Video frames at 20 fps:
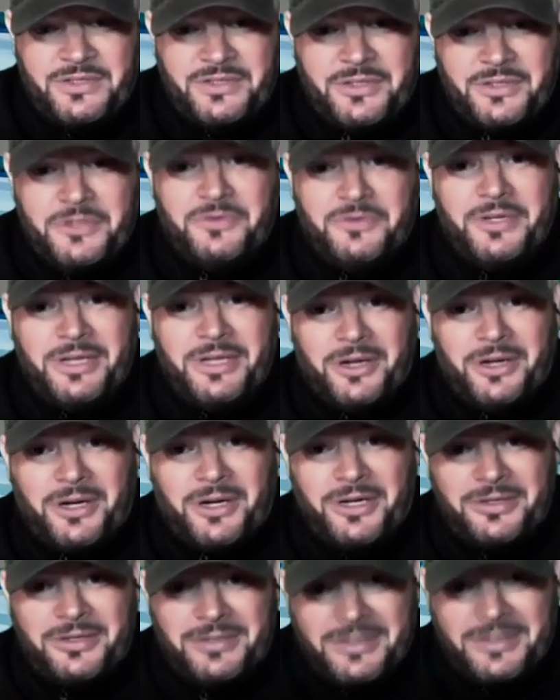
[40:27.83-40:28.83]
So it's really
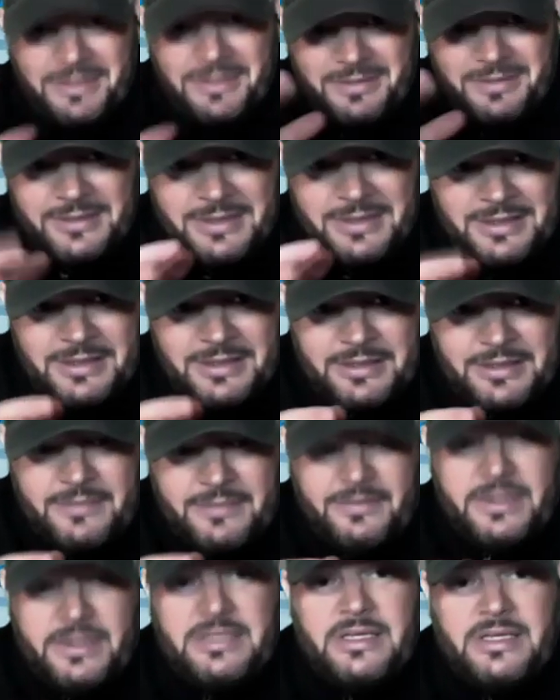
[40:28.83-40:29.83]
hard to
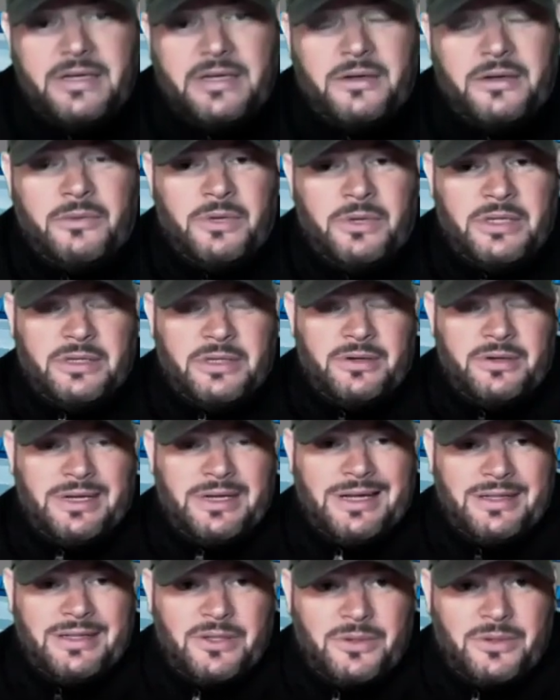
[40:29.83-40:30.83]
fixate on what they're
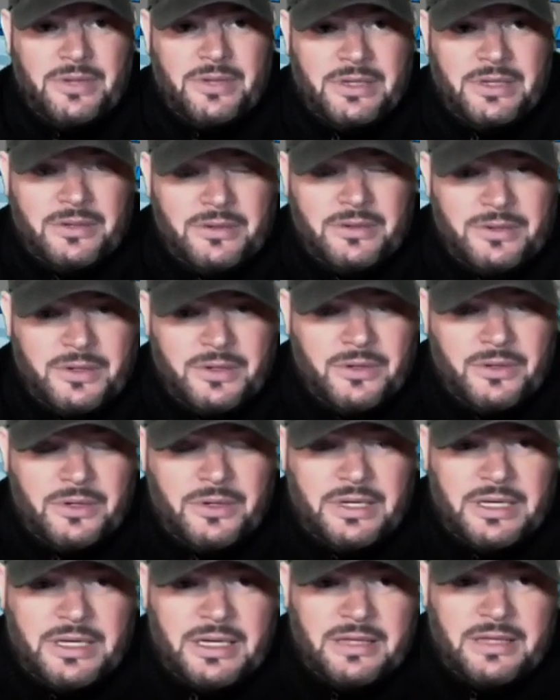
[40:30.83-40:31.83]
not doing or
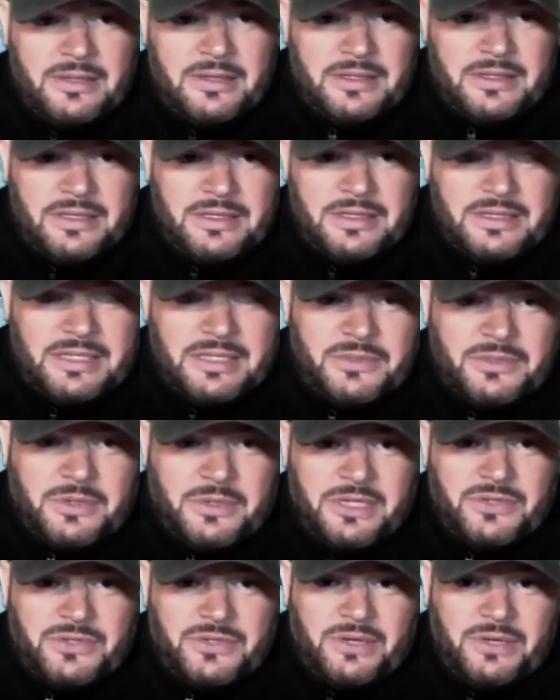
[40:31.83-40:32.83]
doing. And I think that that's
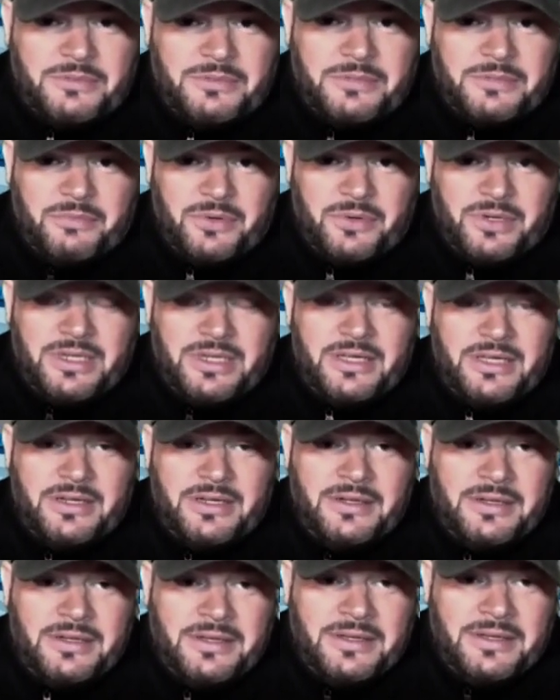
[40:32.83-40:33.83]
why Trump's
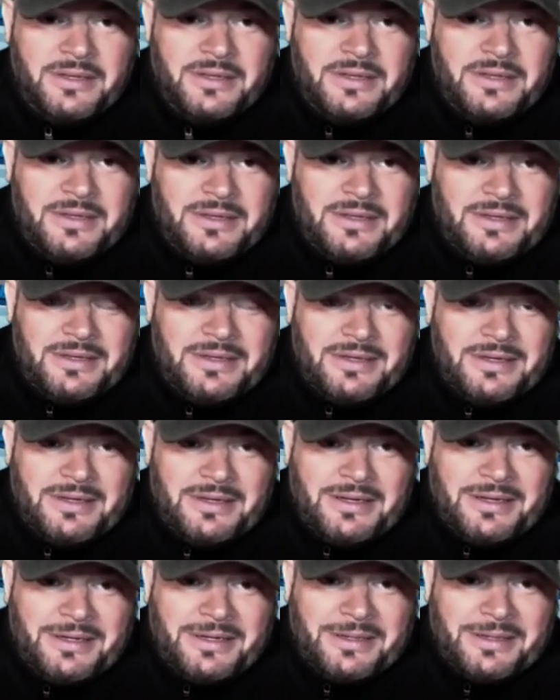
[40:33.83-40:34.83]
brilliant,
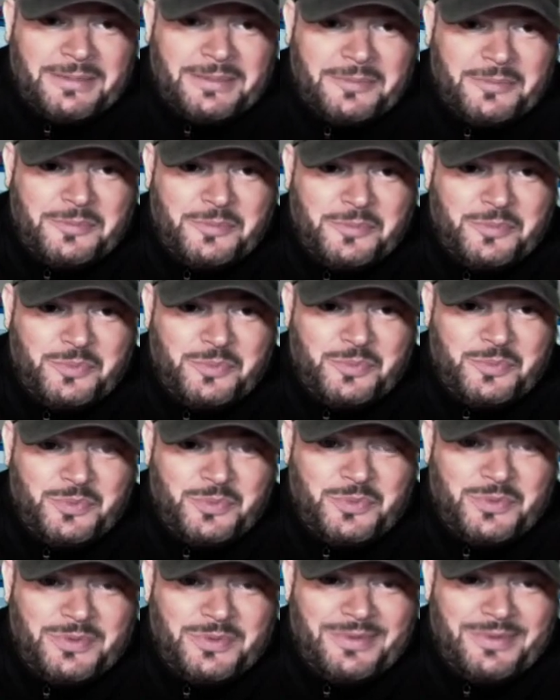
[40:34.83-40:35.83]
um,
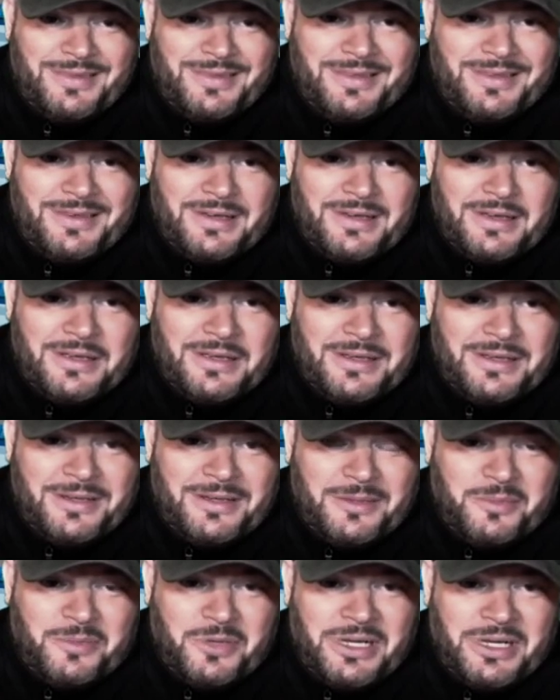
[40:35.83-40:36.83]

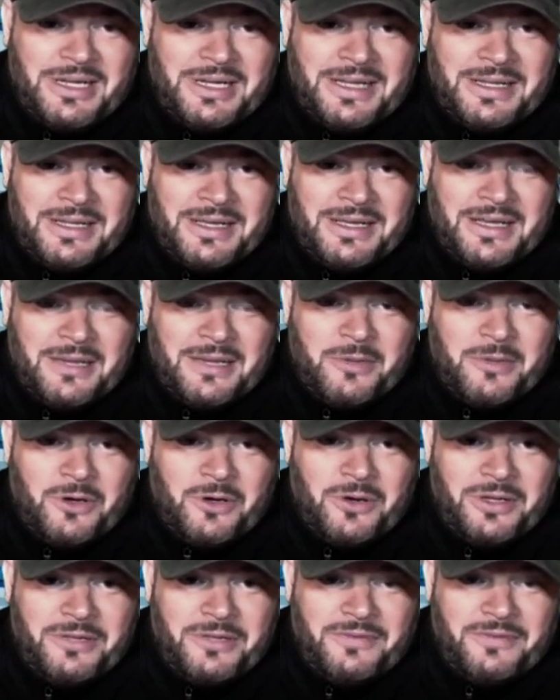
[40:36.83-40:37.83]
bringing down the hammer
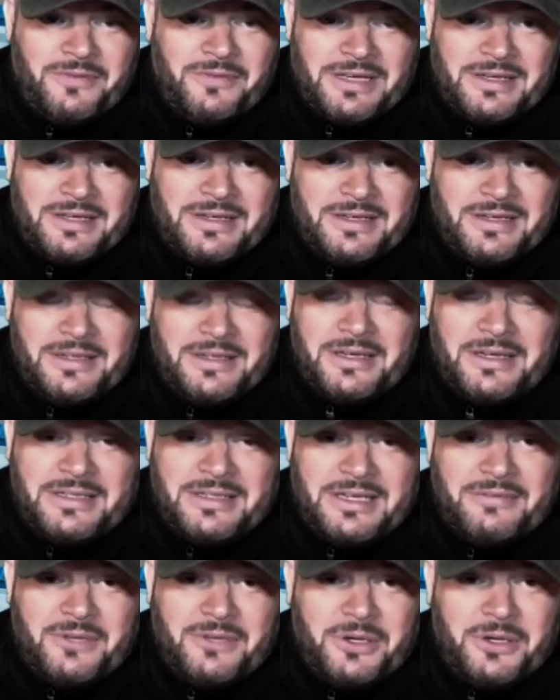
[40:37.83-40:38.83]
on the fact that he does
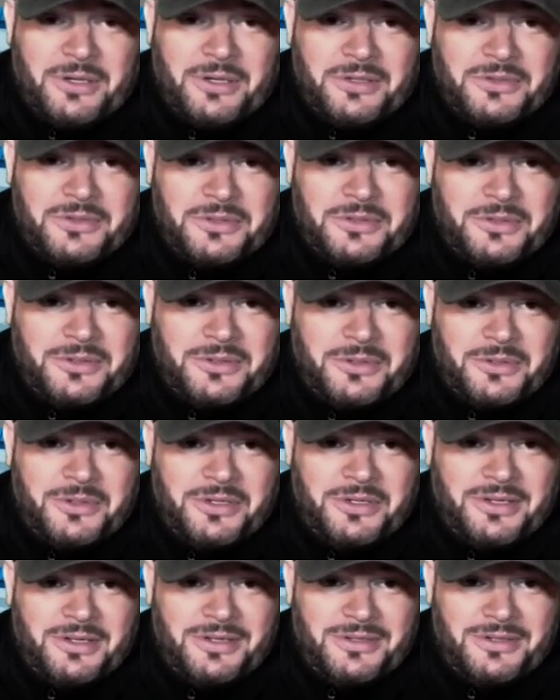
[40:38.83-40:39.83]
have the Article 2
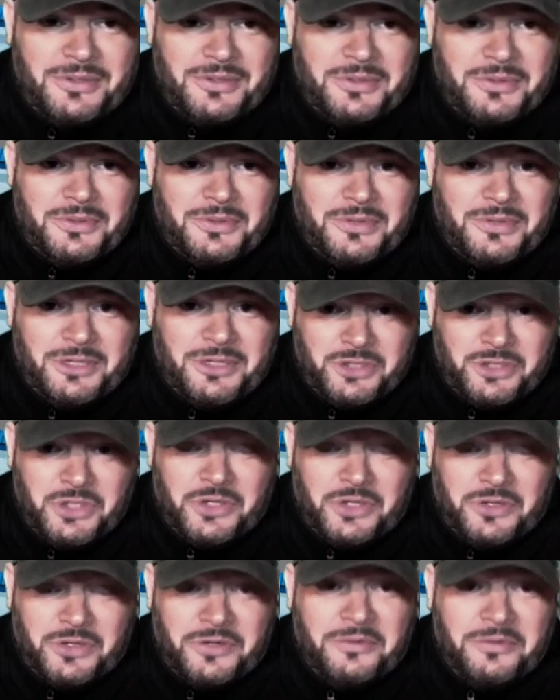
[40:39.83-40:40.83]
authority to
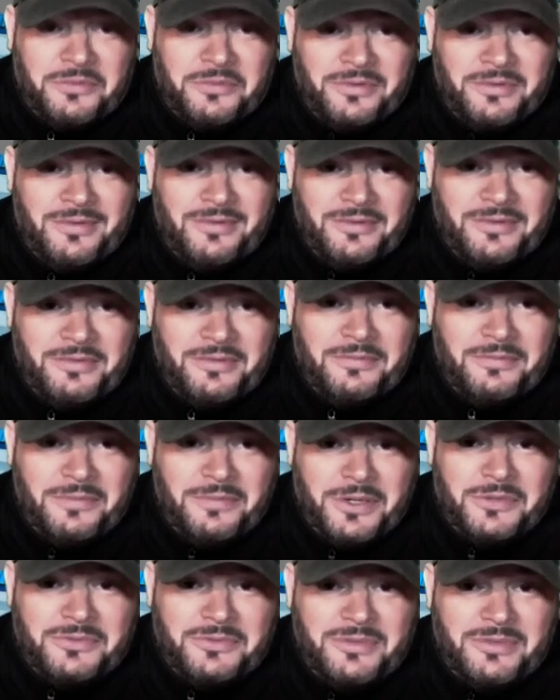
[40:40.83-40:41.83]
adjourn
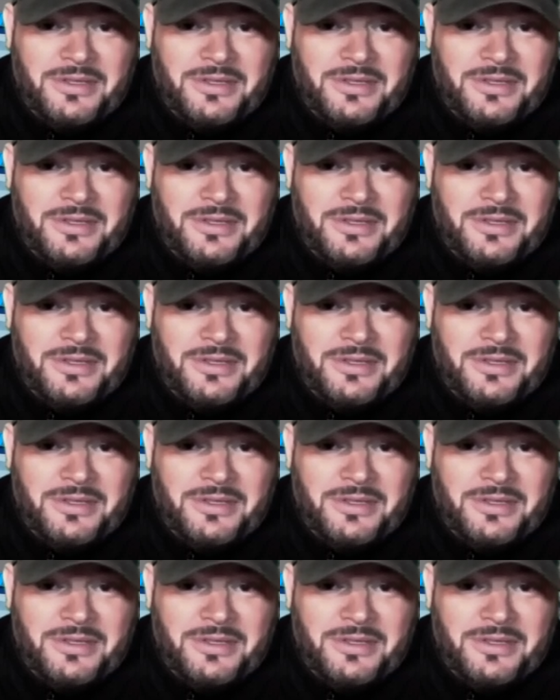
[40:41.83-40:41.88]
both